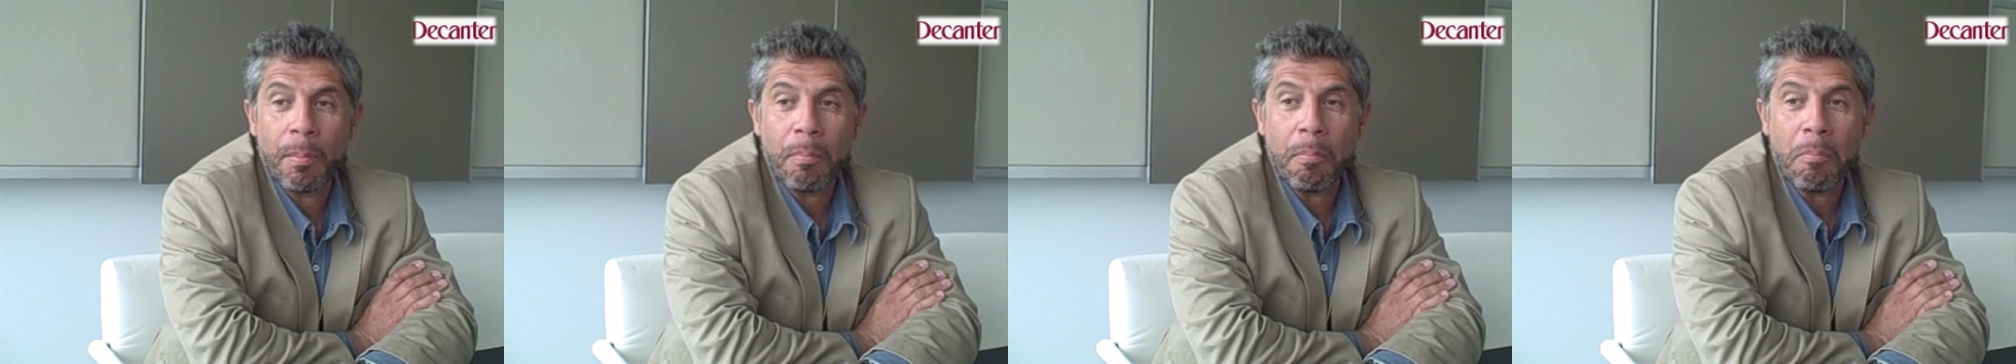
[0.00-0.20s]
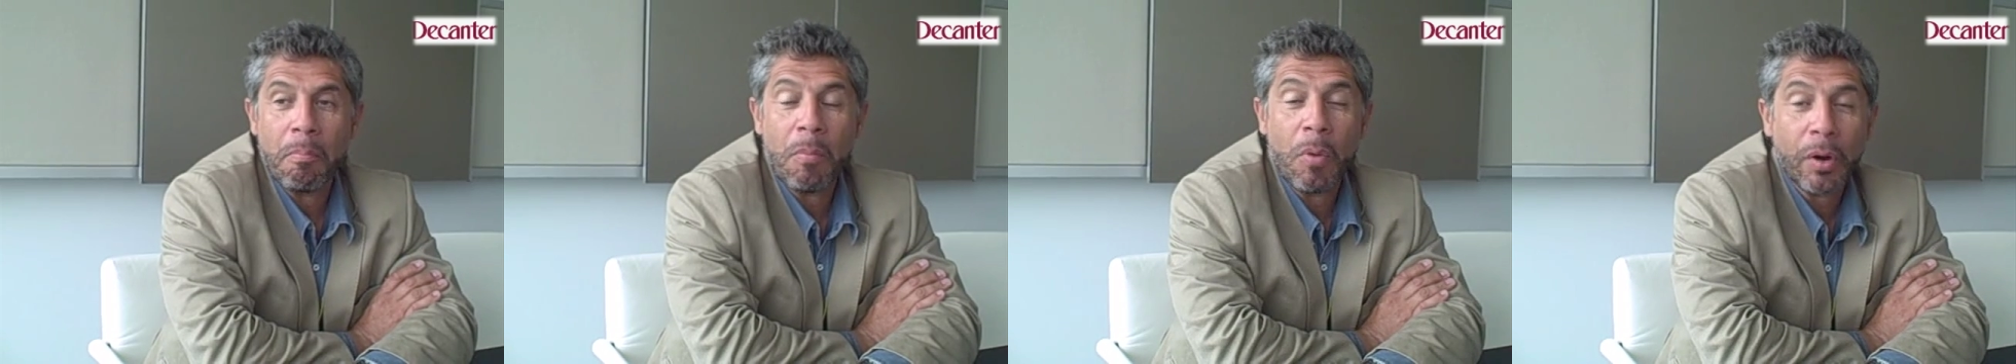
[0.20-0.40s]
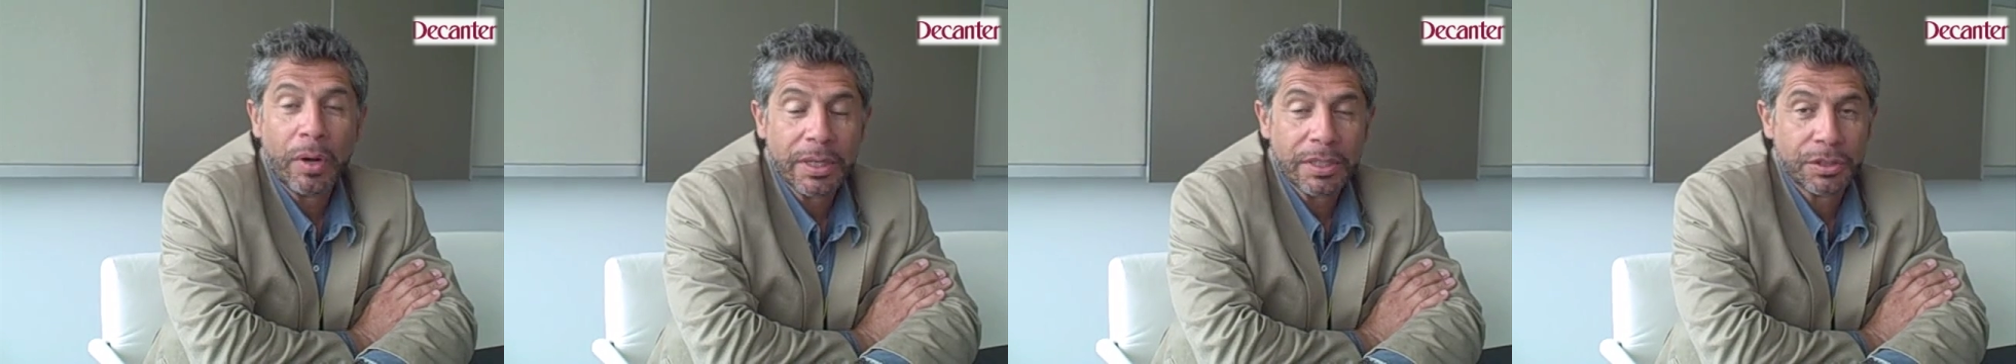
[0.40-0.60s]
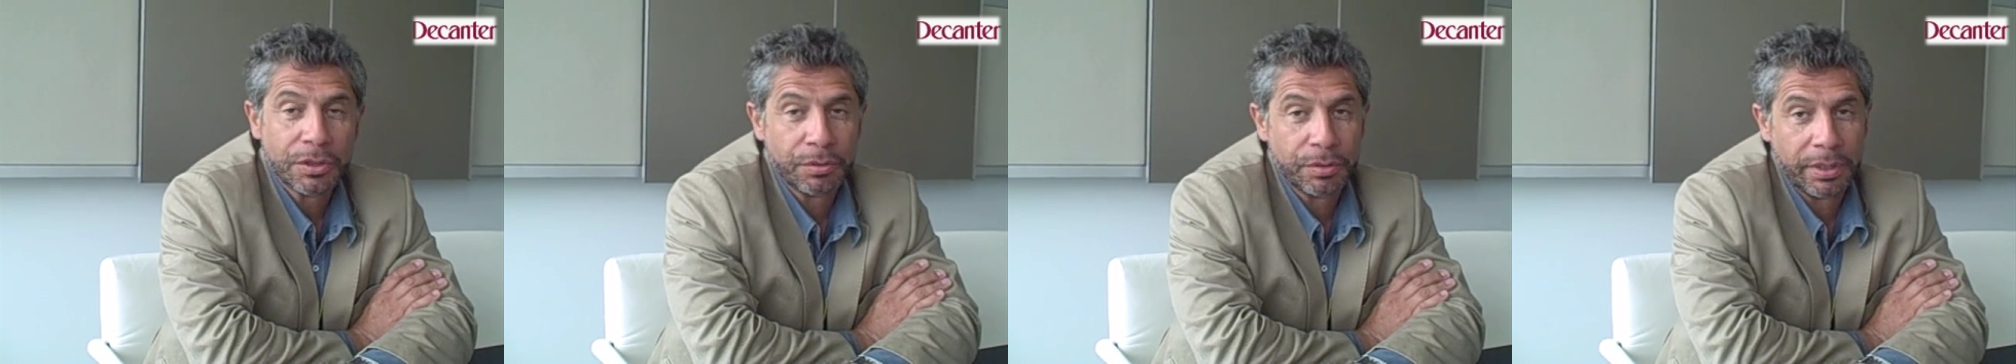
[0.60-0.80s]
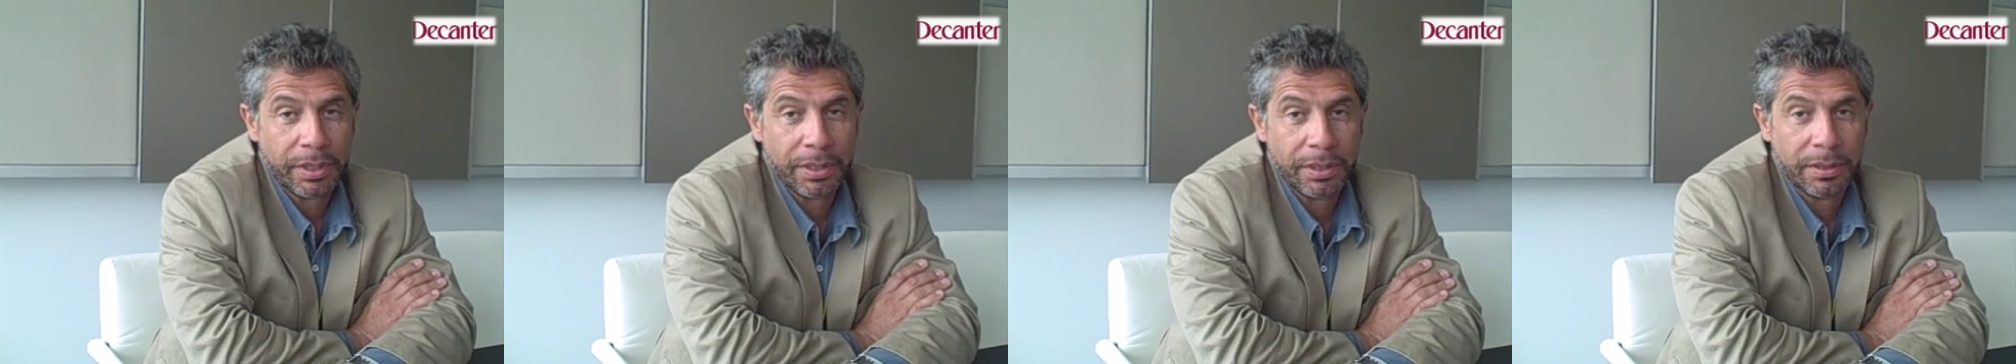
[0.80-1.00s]

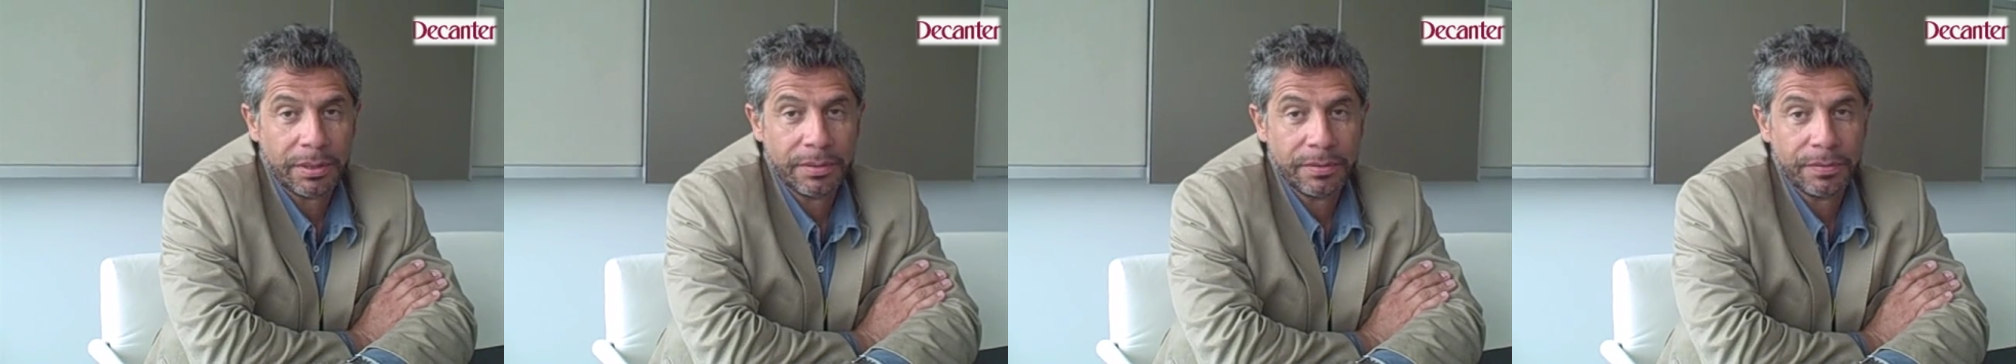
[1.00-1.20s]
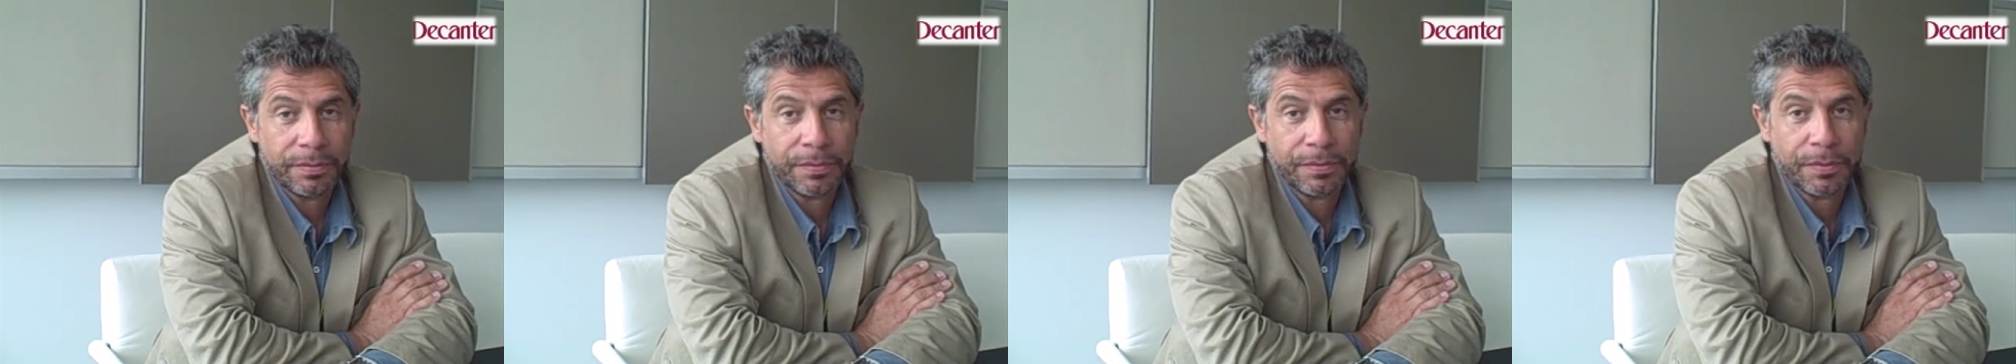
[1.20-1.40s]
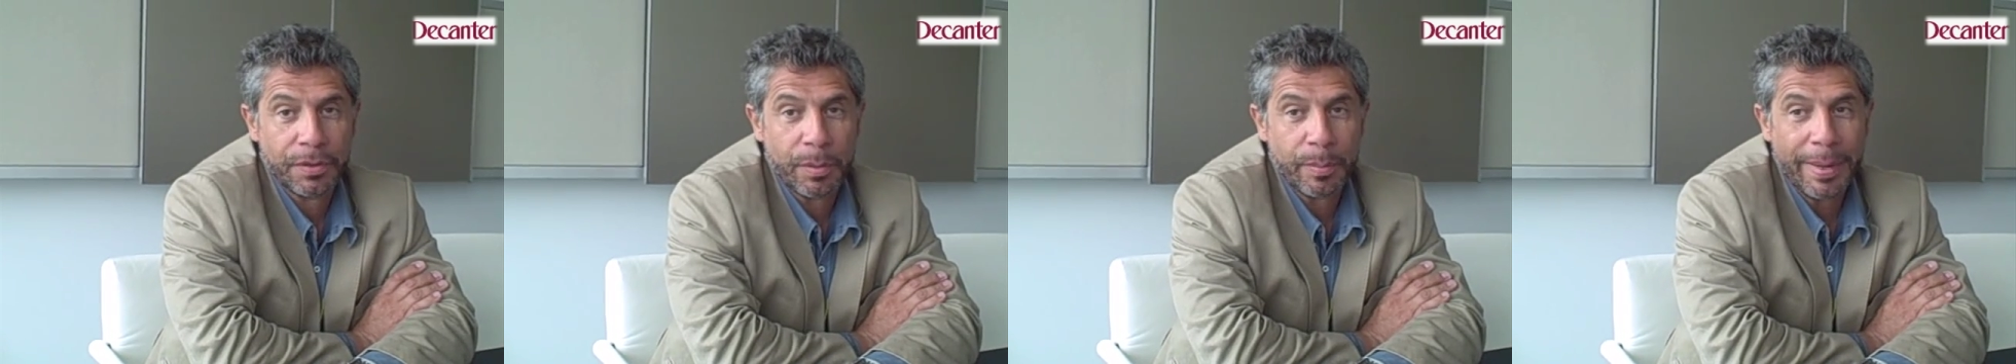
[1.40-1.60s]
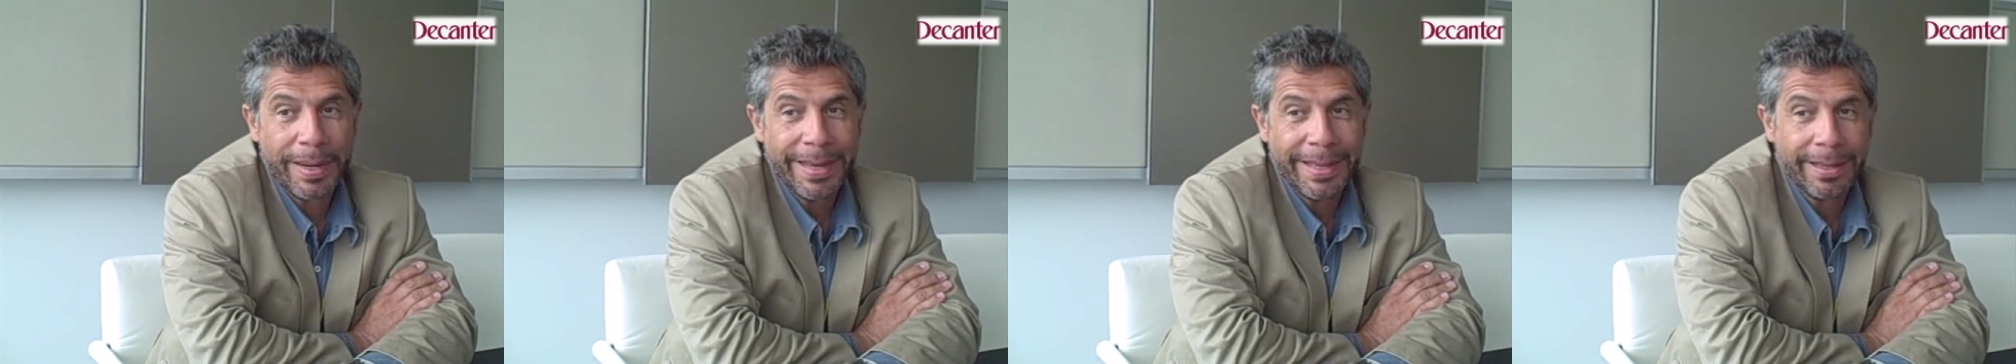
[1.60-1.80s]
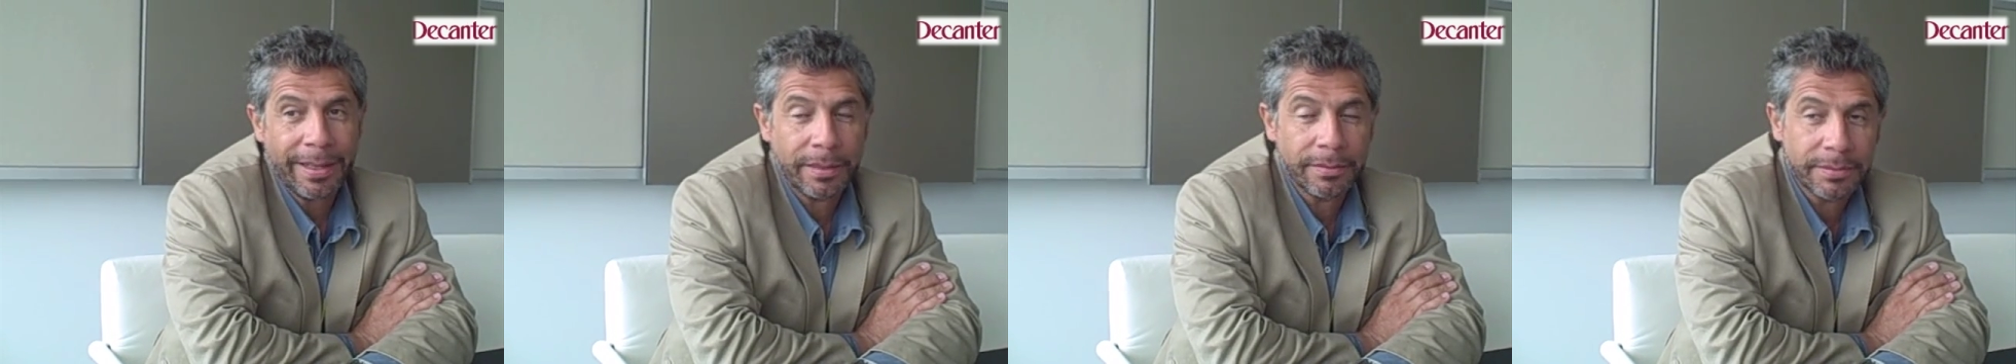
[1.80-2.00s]
Monastrell from
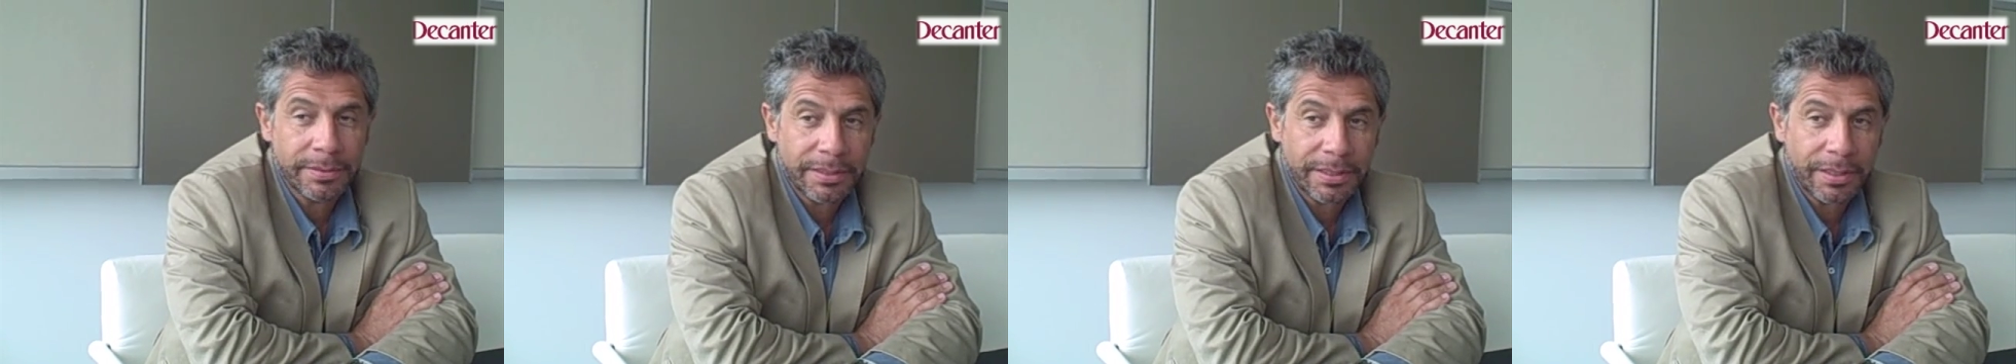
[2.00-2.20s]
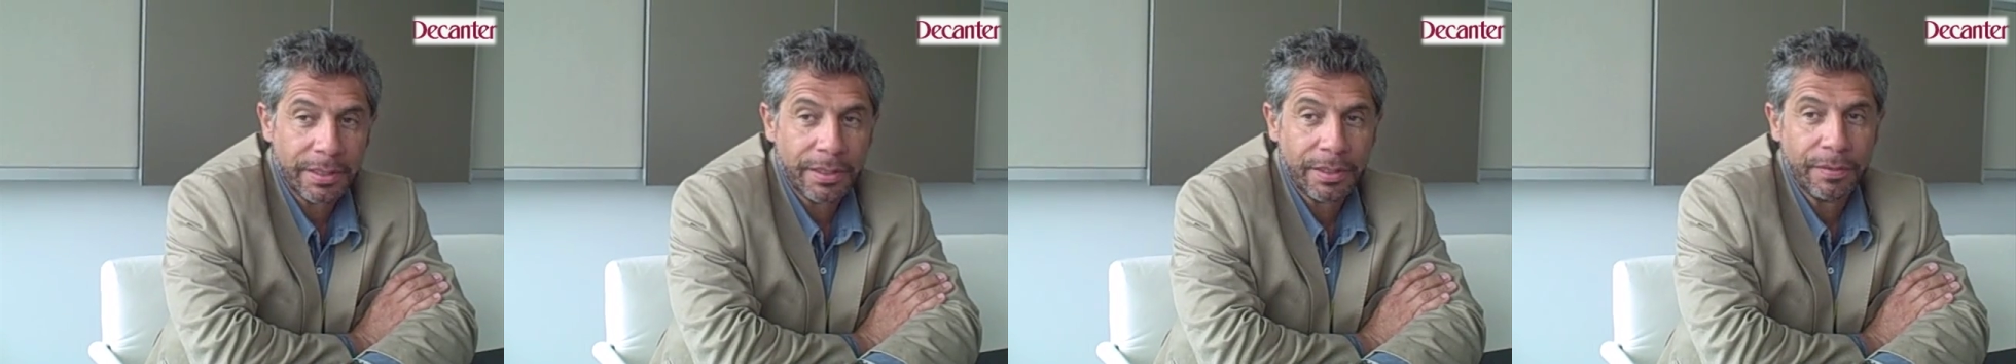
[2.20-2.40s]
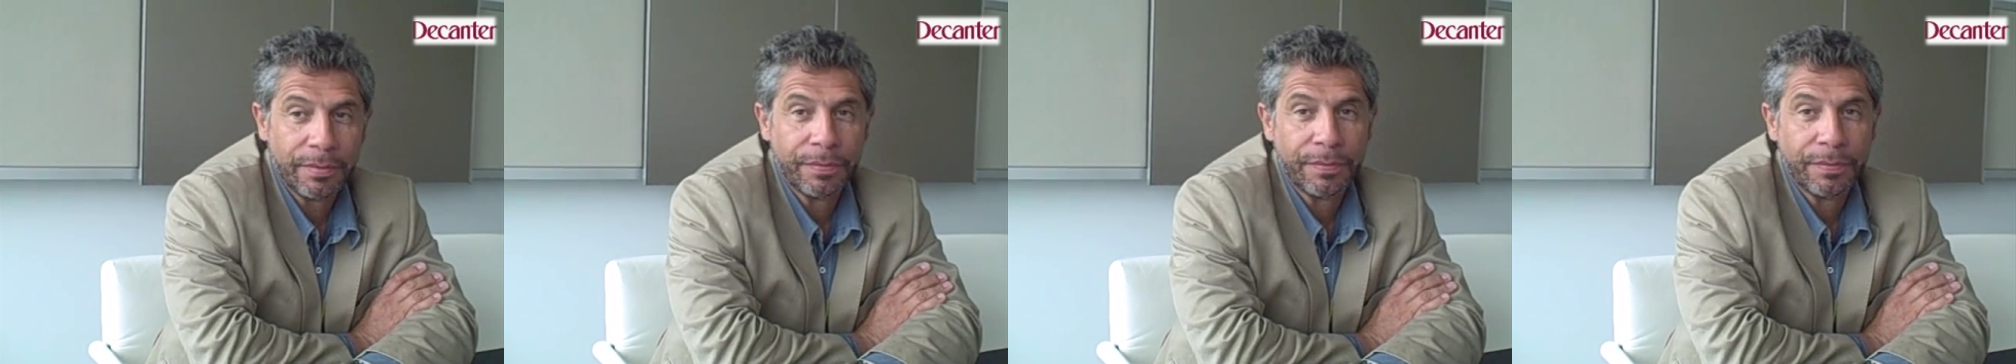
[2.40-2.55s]
Alicante,